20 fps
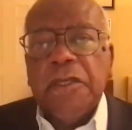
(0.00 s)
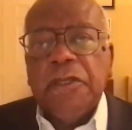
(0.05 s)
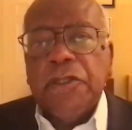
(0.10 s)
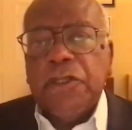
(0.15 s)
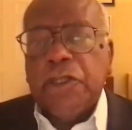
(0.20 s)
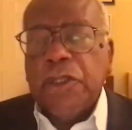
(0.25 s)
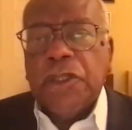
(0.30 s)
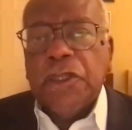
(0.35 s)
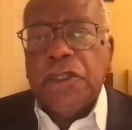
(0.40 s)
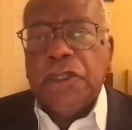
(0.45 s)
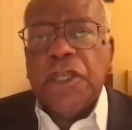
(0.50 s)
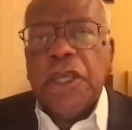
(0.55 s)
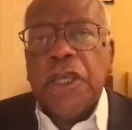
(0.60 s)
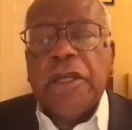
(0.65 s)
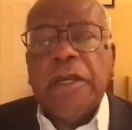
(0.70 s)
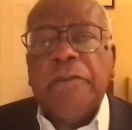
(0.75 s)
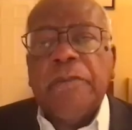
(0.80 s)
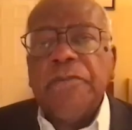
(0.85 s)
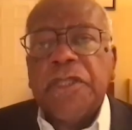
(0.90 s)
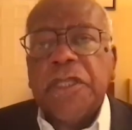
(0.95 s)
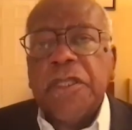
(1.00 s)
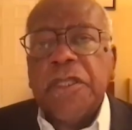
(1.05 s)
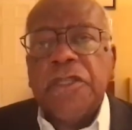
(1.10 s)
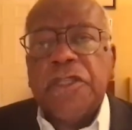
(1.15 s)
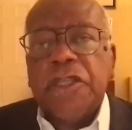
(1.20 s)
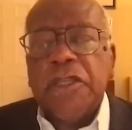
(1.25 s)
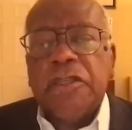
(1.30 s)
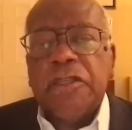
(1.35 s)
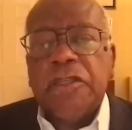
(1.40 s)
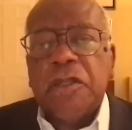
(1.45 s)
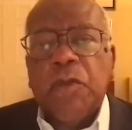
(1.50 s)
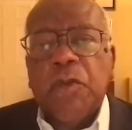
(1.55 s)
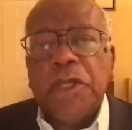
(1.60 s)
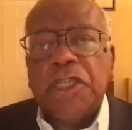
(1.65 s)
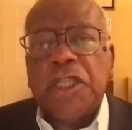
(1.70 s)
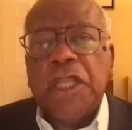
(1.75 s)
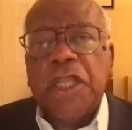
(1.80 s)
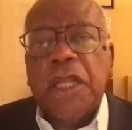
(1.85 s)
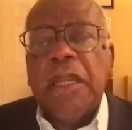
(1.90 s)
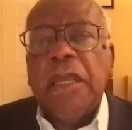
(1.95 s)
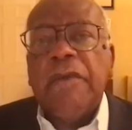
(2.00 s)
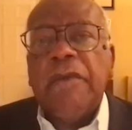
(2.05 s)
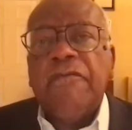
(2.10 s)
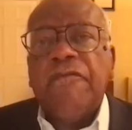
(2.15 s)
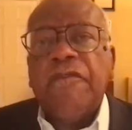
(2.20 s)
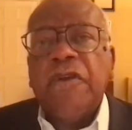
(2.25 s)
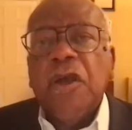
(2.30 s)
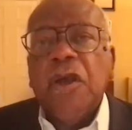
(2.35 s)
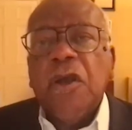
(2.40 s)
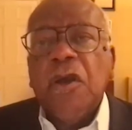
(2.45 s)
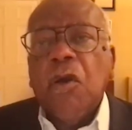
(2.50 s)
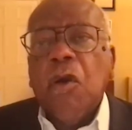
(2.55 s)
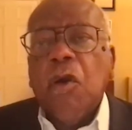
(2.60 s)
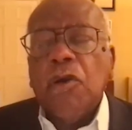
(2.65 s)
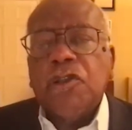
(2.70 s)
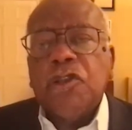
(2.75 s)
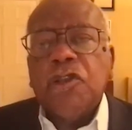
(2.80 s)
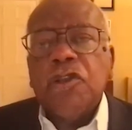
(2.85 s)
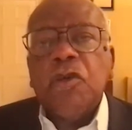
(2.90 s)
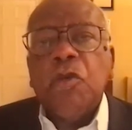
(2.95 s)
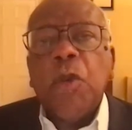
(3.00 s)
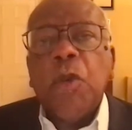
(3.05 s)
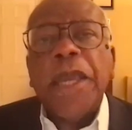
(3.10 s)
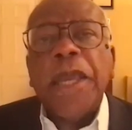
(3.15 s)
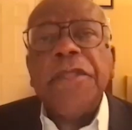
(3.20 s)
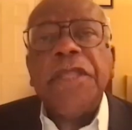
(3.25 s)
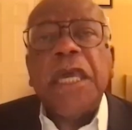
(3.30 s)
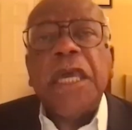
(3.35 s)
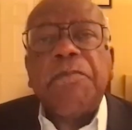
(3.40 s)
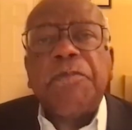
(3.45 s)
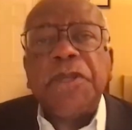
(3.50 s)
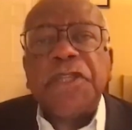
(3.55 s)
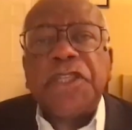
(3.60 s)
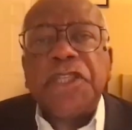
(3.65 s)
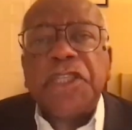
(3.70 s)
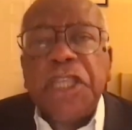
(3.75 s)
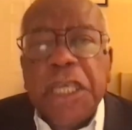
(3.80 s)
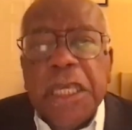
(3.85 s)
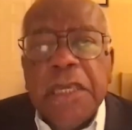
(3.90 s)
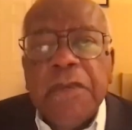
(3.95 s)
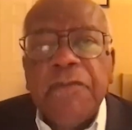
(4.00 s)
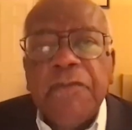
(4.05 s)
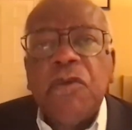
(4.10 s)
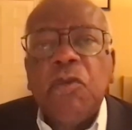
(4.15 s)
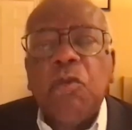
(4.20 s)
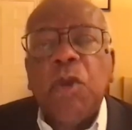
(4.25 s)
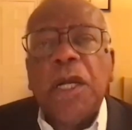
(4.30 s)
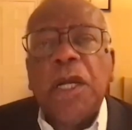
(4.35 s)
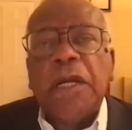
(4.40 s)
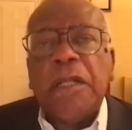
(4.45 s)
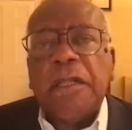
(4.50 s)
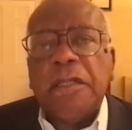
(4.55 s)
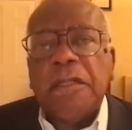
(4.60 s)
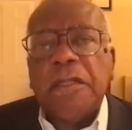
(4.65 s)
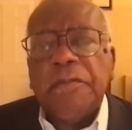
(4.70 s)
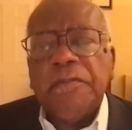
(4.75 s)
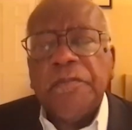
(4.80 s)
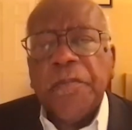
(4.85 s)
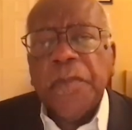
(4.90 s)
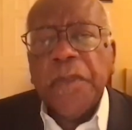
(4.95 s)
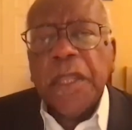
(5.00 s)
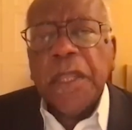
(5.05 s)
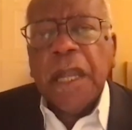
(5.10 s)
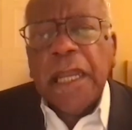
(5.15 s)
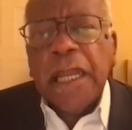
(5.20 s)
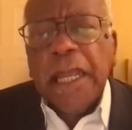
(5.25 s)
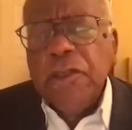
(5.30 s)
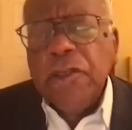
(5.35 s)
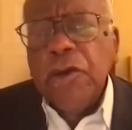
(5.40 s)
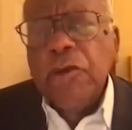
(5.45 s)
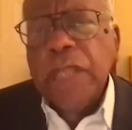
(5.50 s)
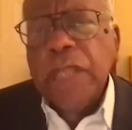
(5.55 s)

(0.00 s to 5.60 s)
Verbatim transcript: to the circumstances in which they live, or to the way they perceive the world. And I thought